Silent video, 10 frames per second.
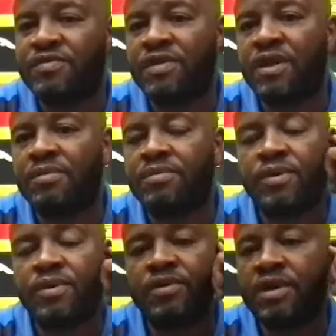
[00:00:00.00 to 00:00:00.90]
for them
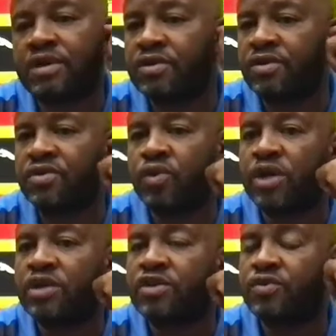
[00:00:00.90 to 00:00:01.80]
because I did not
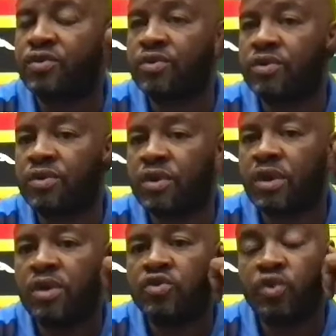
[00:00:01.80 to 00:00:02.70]
want to
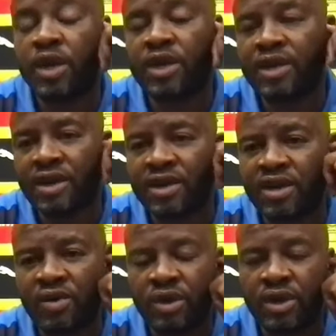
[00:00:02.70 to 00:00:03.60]
get carried
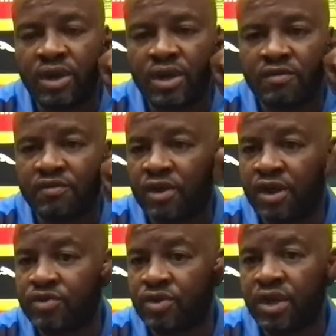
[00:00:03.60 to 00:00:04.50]
away and
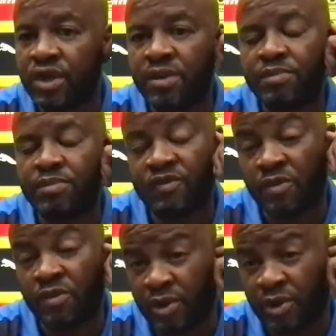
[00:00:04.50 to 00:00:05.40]
focus on them
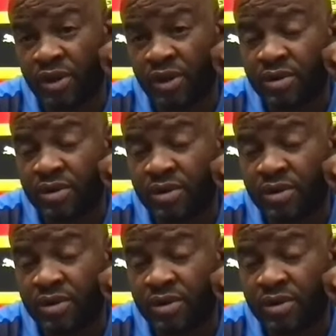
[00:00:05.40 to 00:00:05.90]
before Baroka.